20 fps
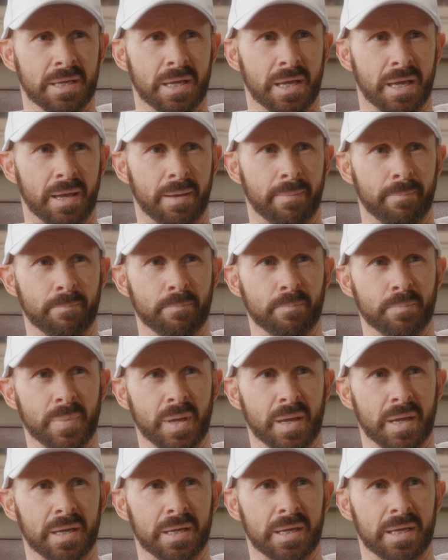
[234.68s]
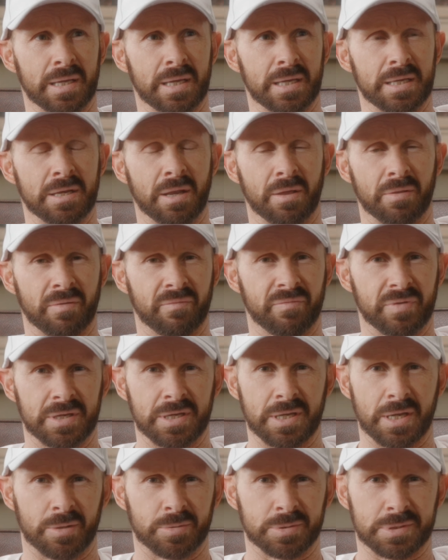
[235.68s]
um, in other
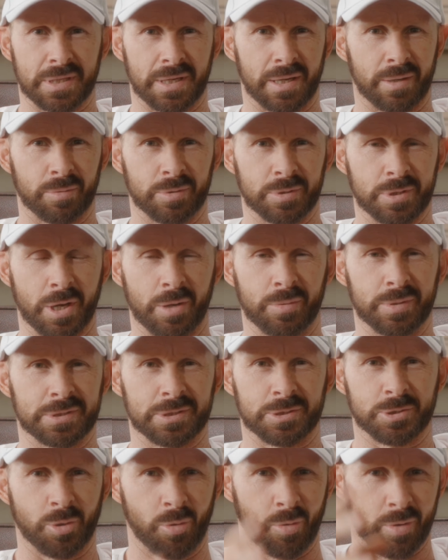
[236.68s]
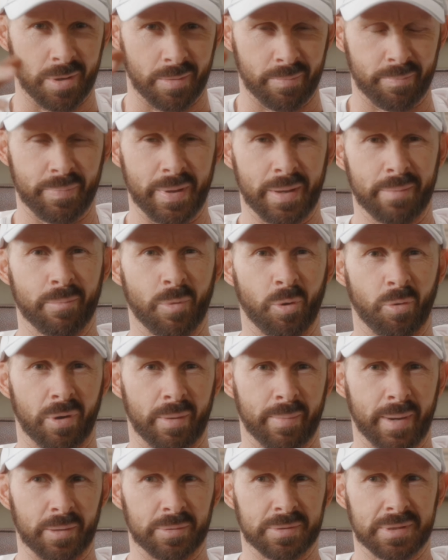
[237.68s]
videos, and I will go into talk a bit more
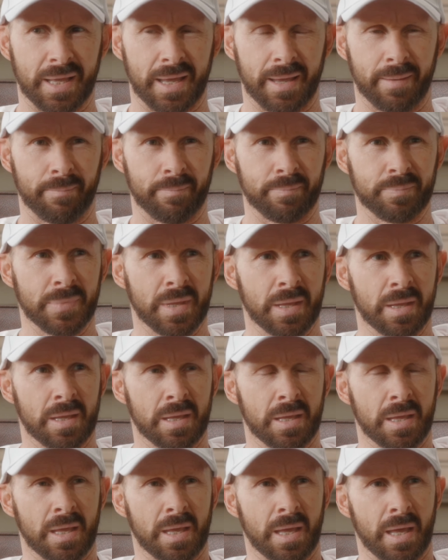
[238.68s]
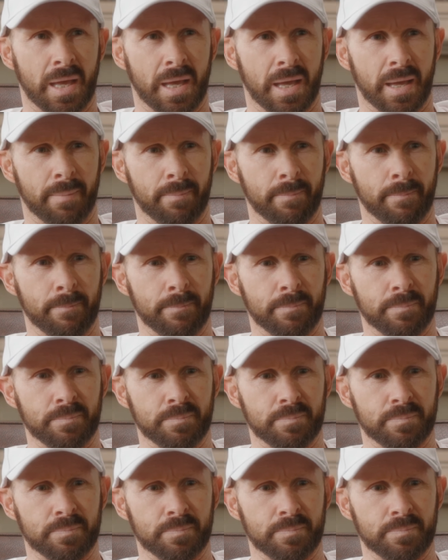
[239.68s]
about them. Um,